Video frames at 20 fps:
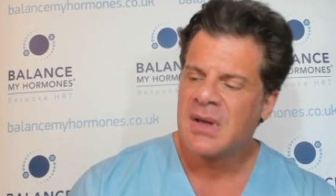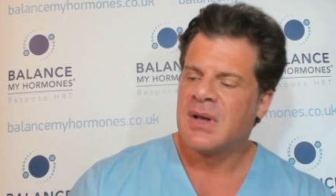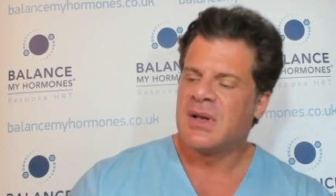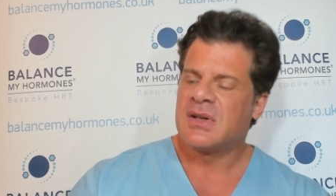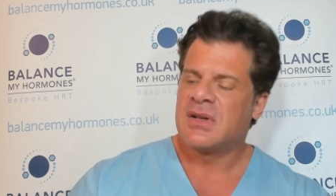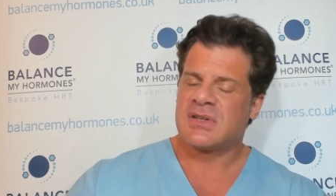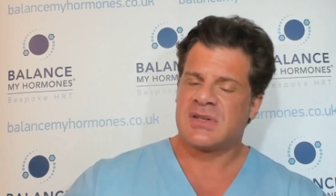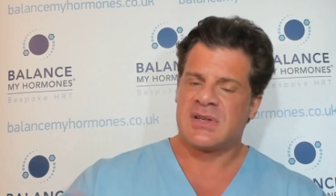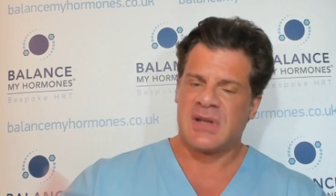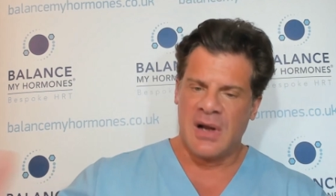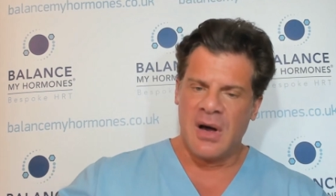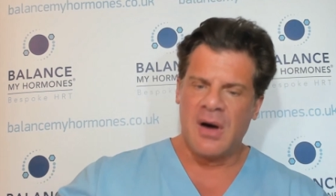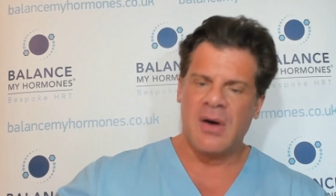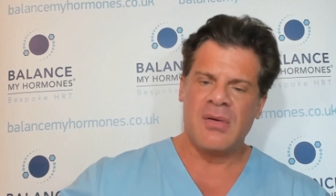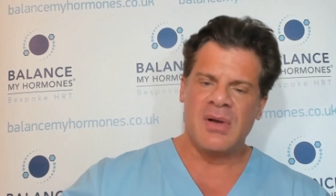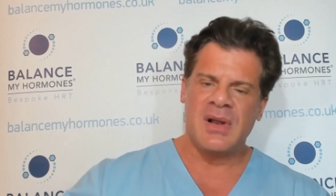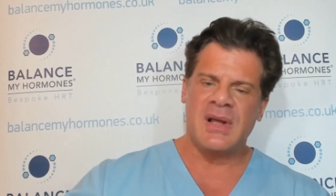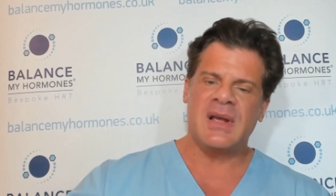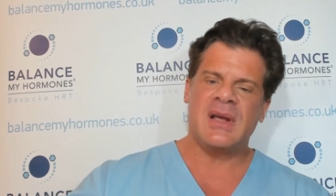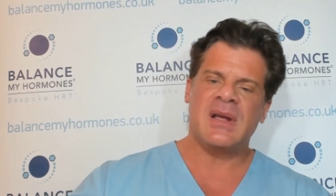
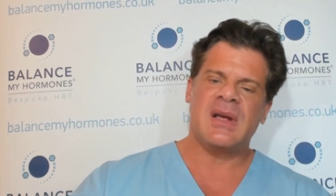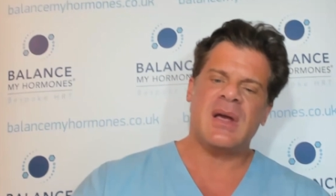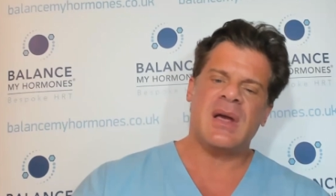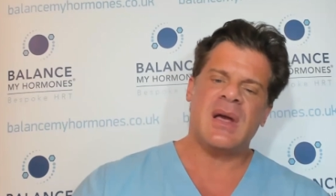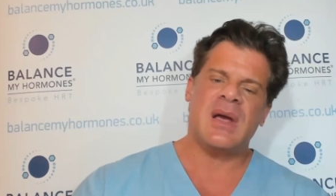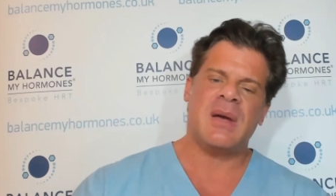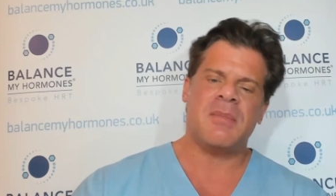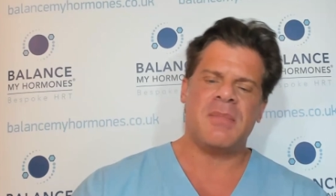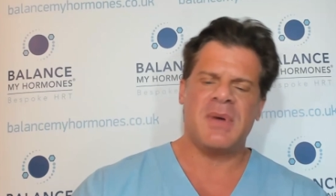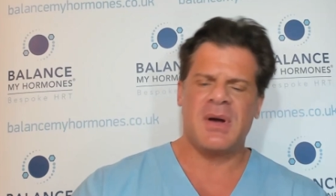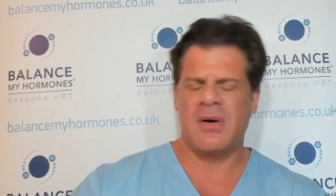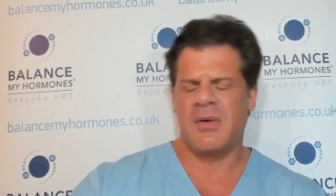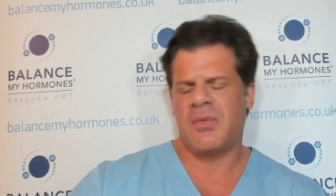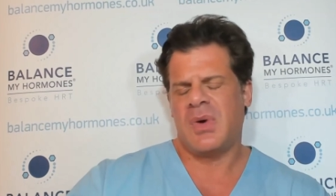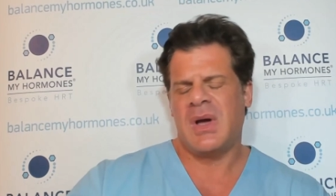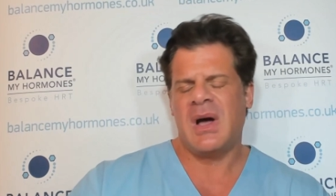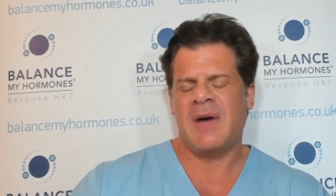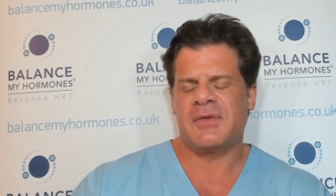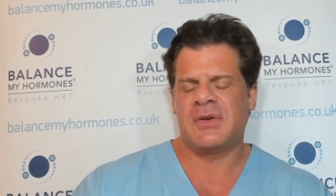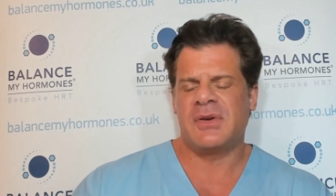slowly. And because
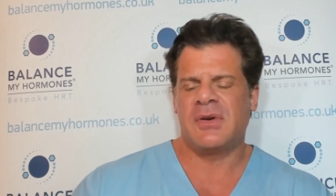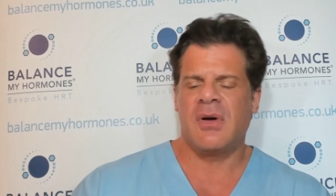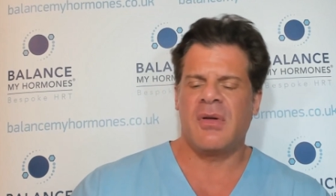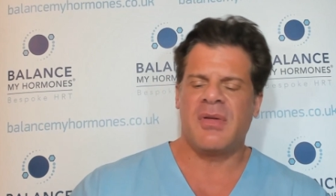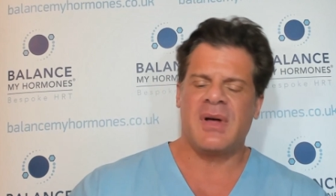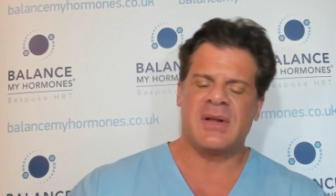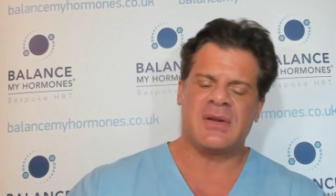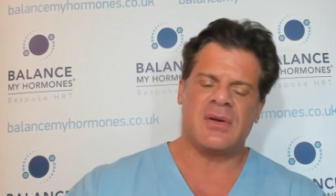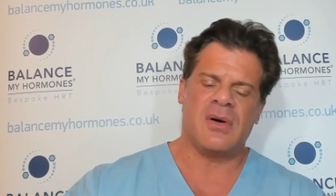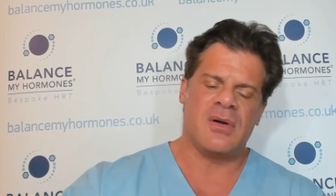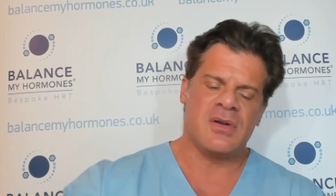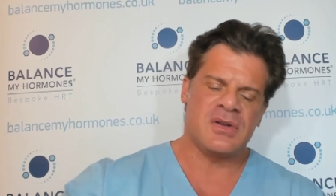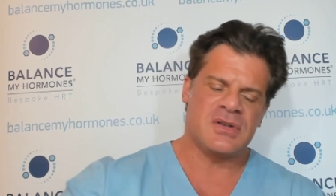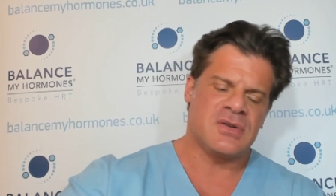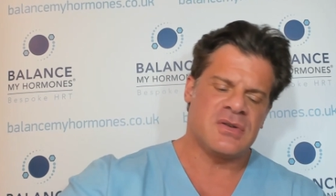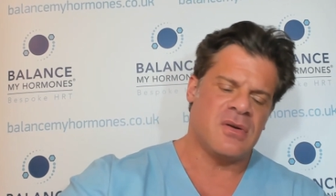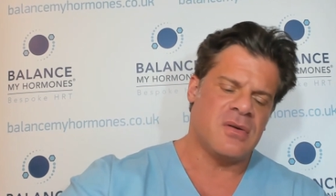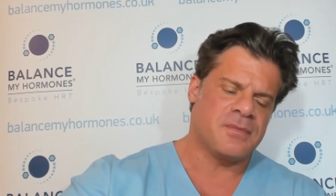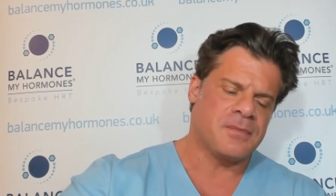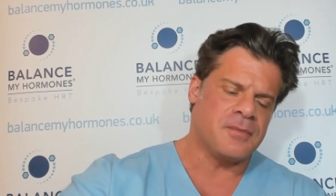we have to know that
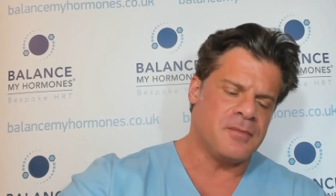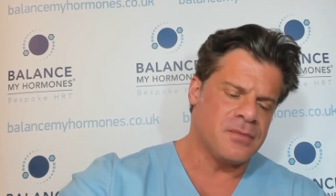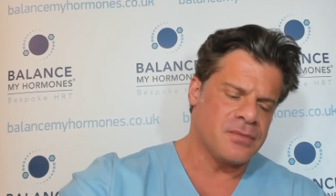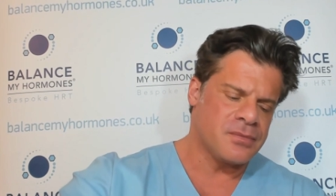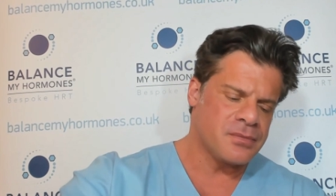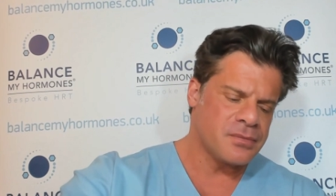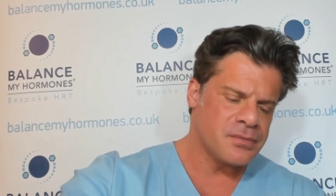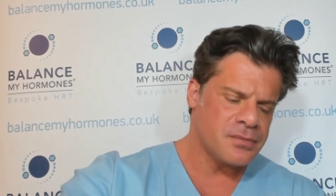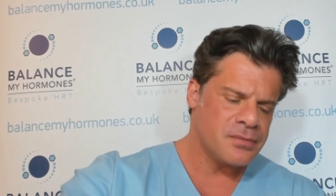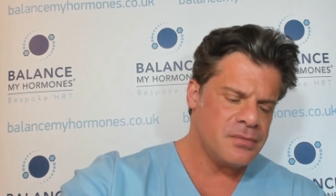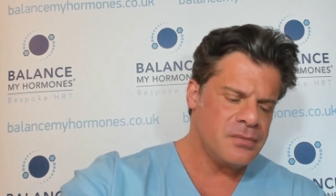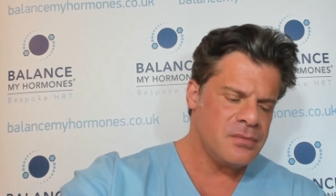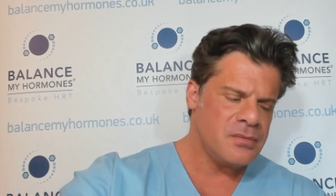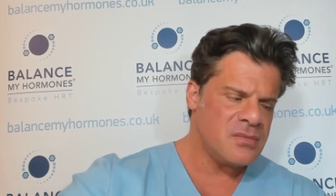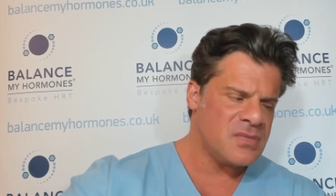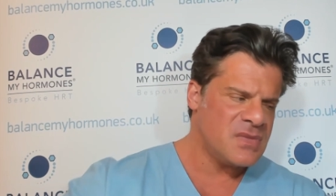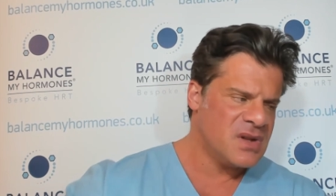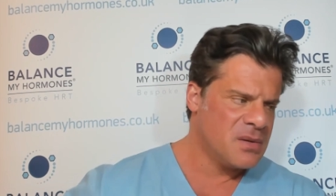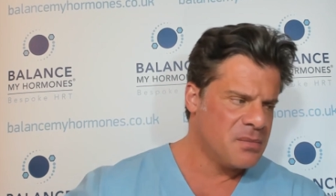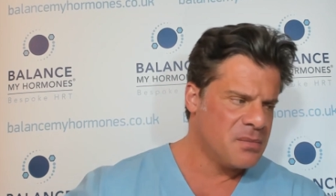also
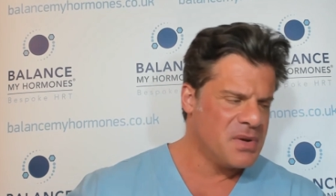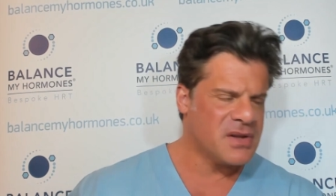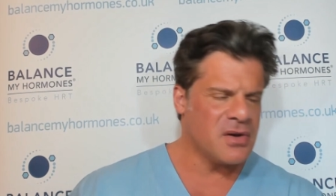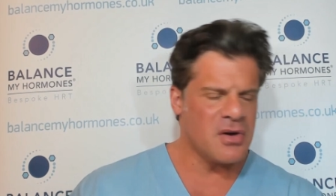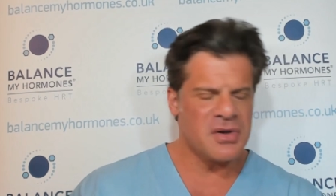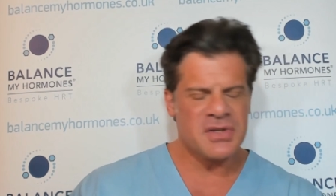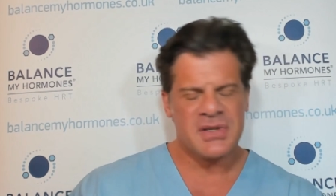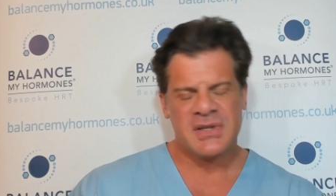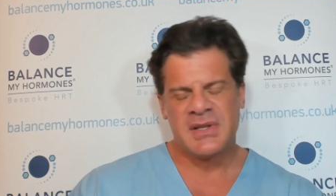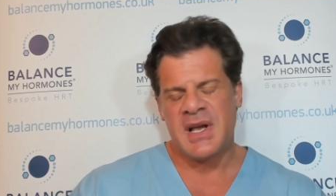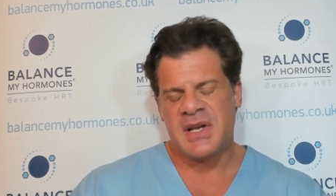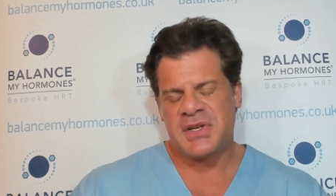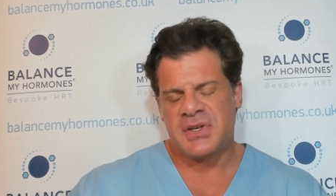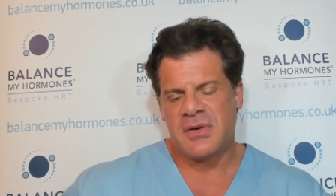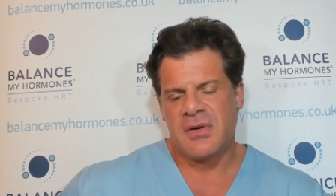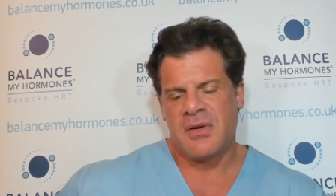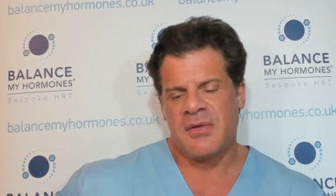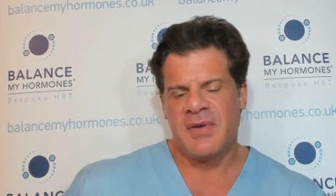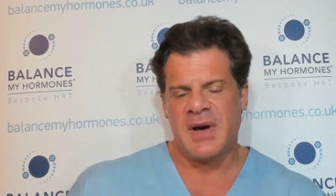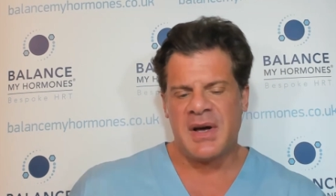beta
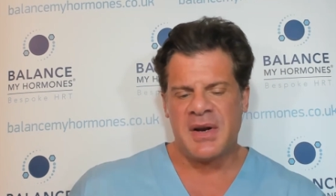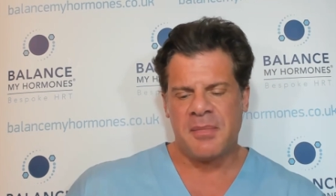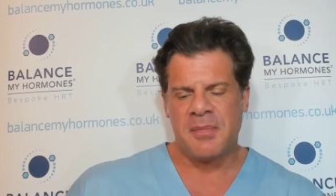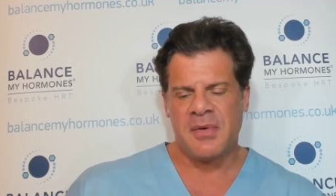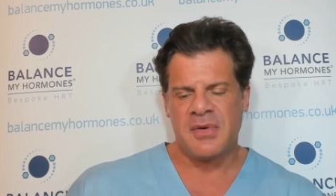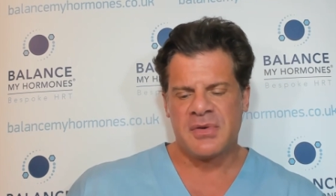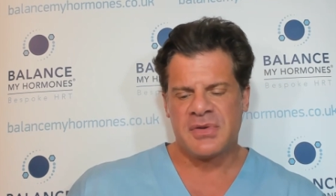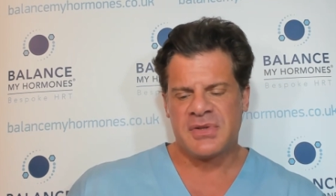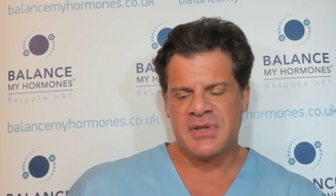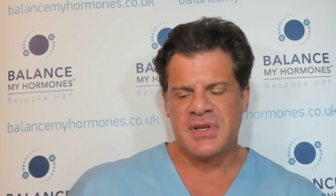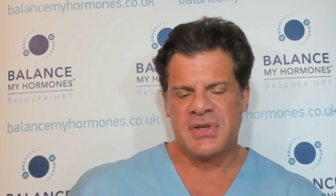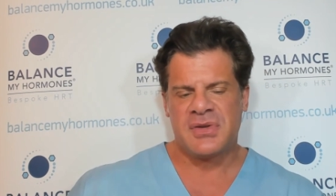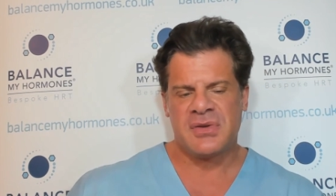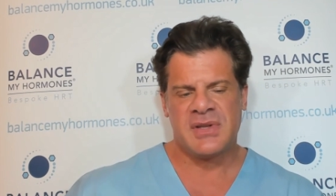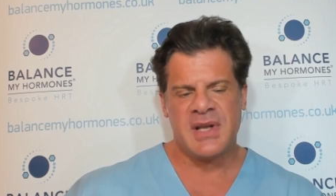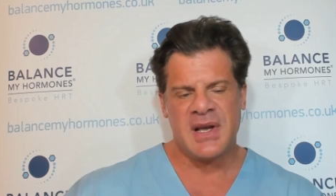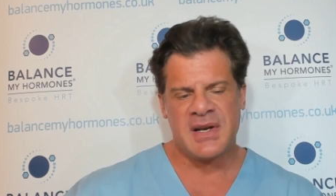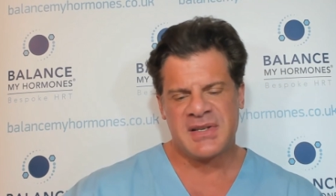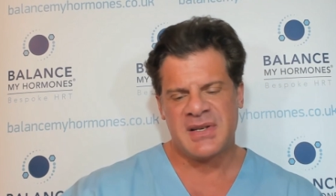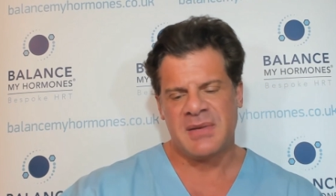oxidation of adipose tissue
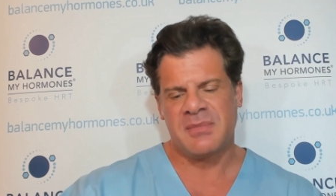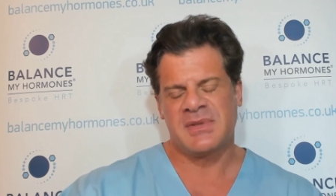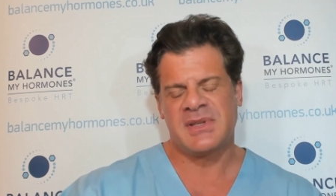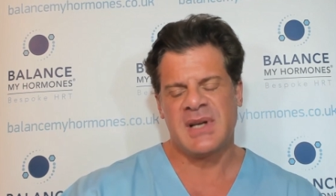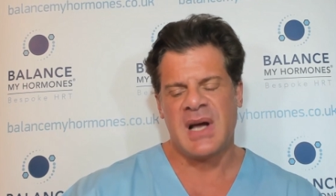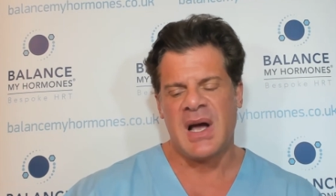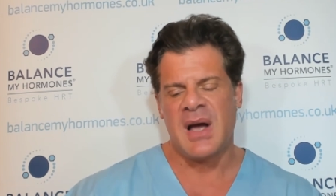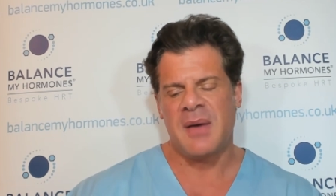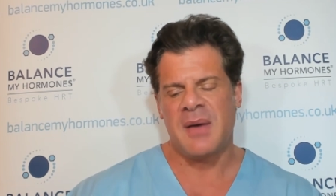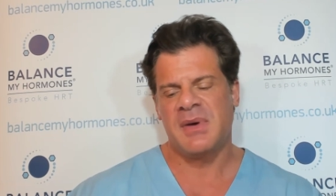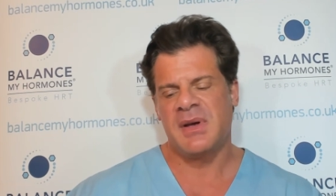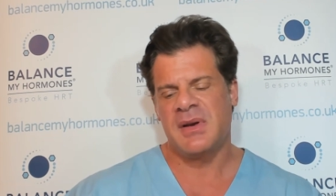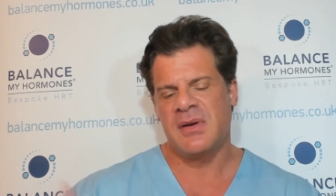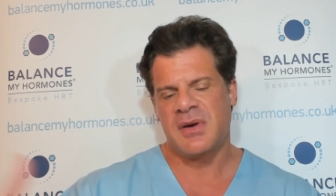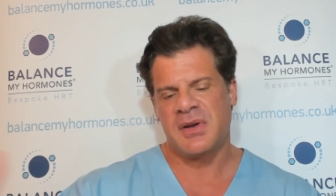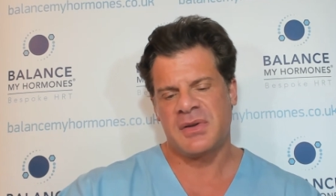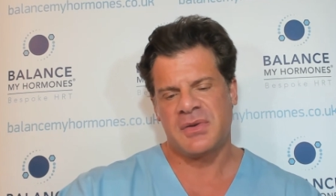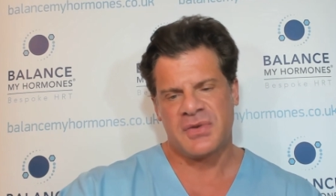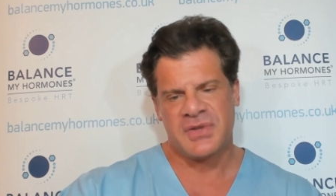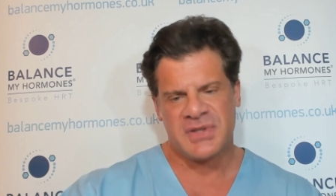takes some time in
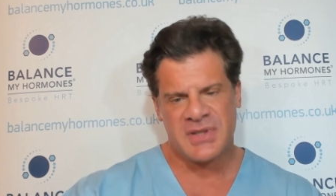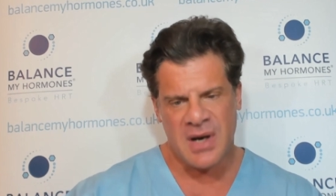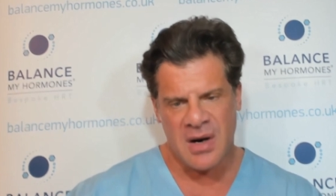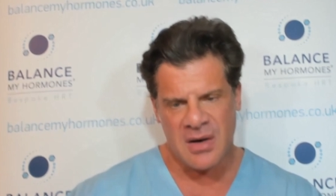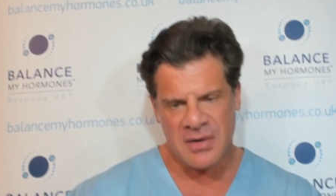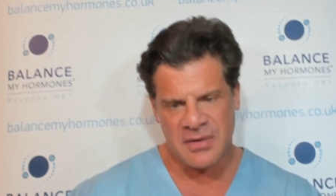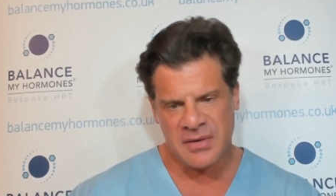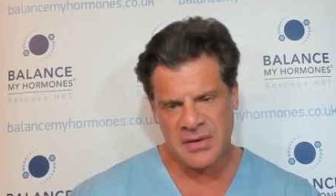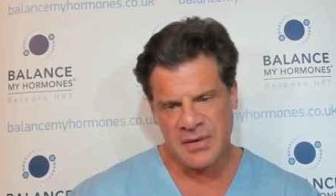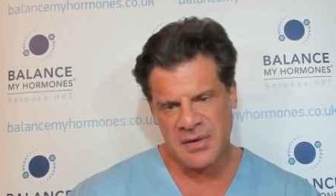order to start, you